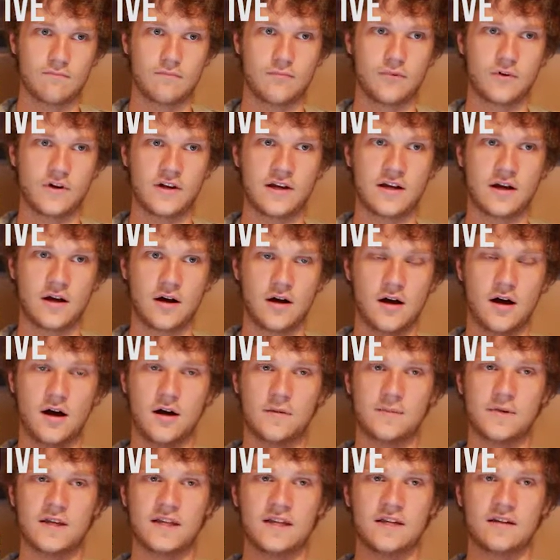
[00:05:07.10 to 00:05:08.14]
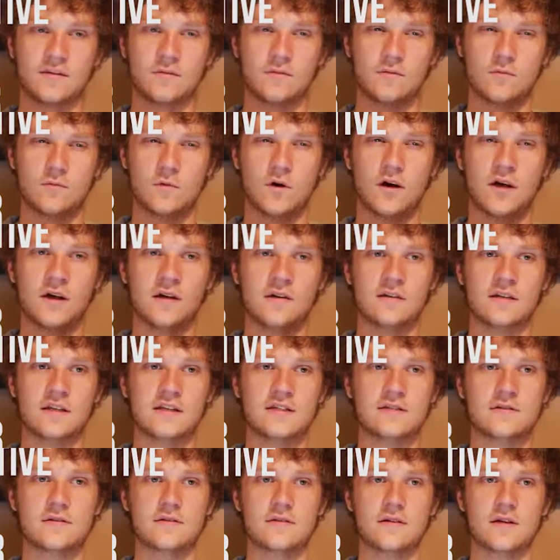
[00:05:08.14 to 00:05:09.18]
pretty common, well, at
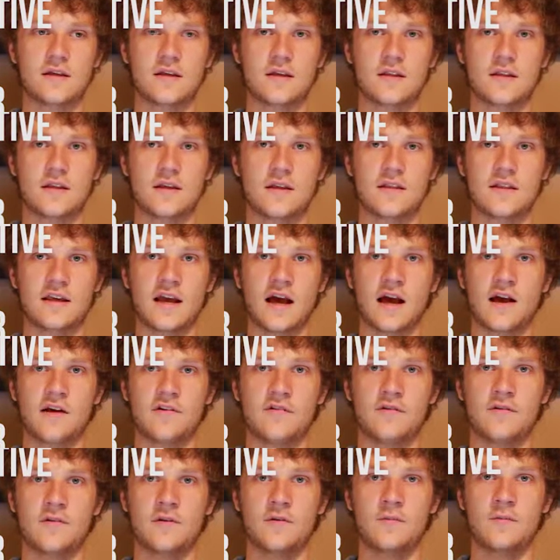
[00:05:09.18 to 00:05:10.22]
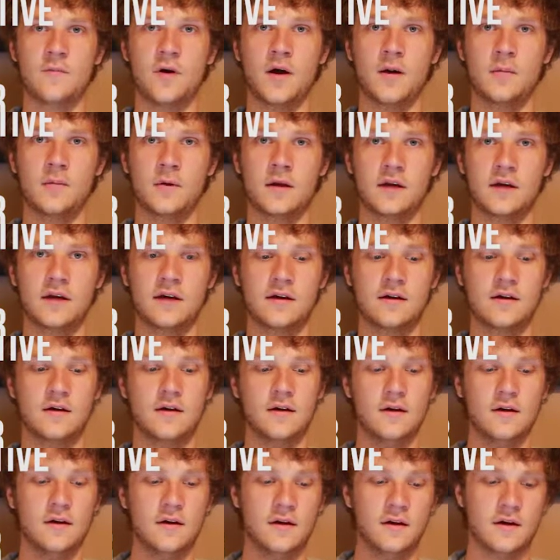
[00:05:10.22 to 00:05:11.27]
least in the eye of the public.
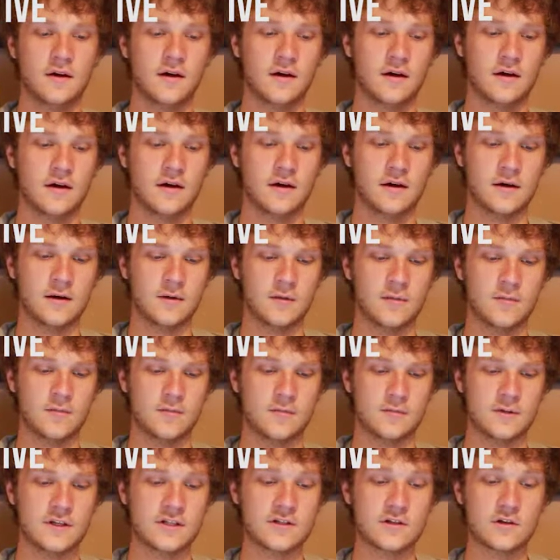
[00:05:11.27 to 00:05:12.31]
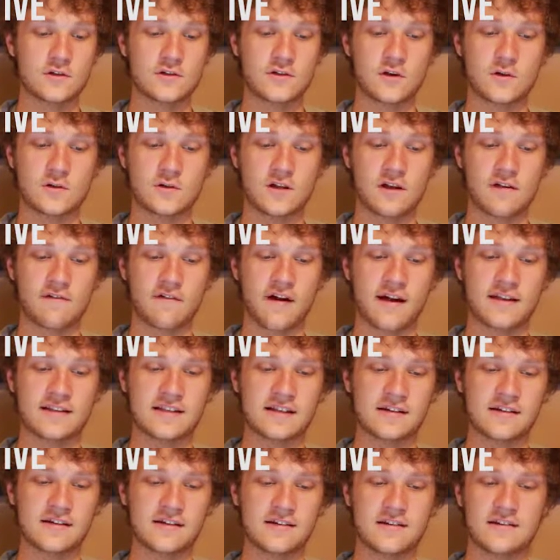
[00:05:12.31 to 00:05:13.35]
This dissociative
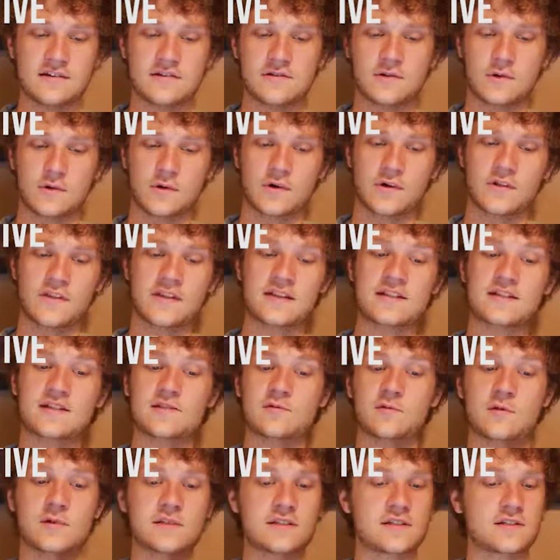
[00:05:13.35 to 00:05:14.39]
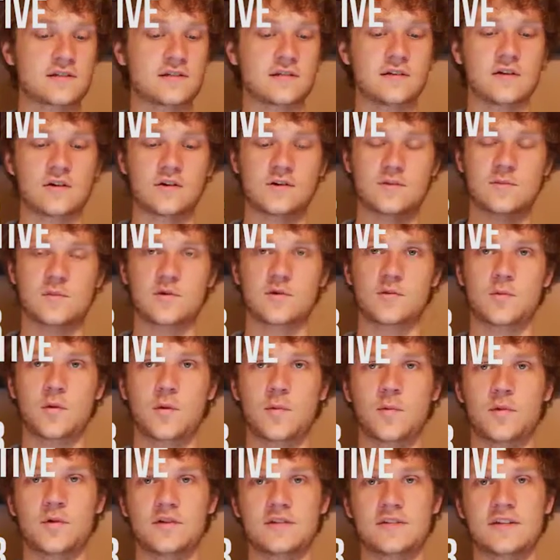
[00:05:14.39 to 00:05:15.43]
identity disorder, this is what's known as
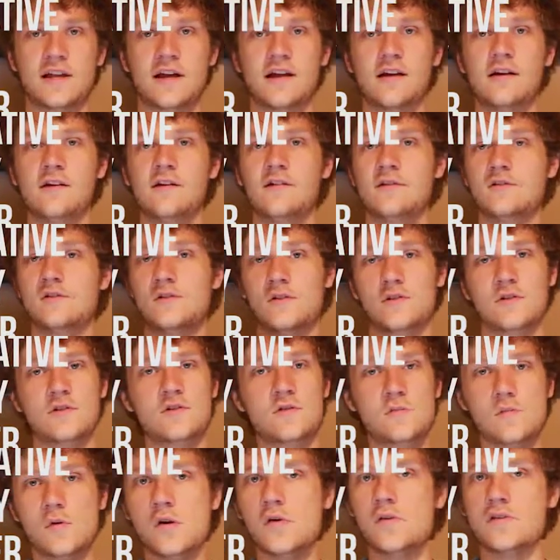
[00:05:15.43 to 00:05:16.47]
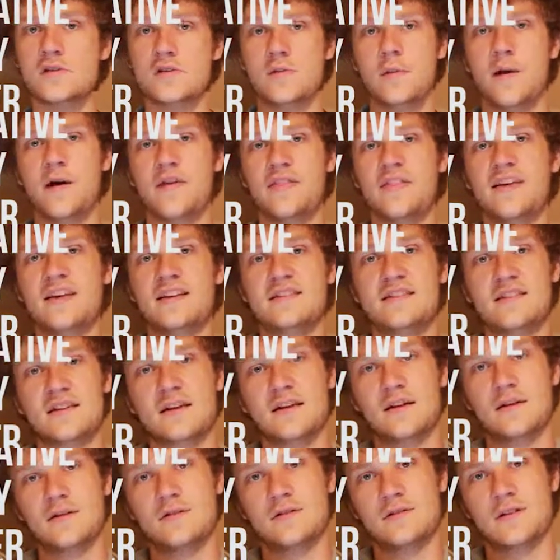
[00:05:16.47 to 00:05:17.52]
multiple personality disorder. There's movies about this.
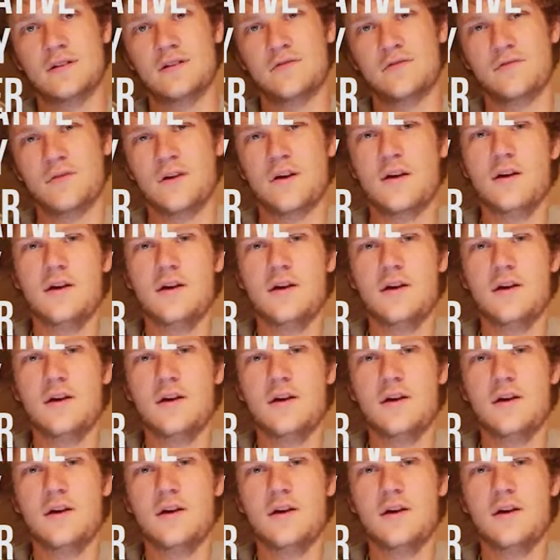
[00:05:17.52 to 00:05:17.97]
There's a lot of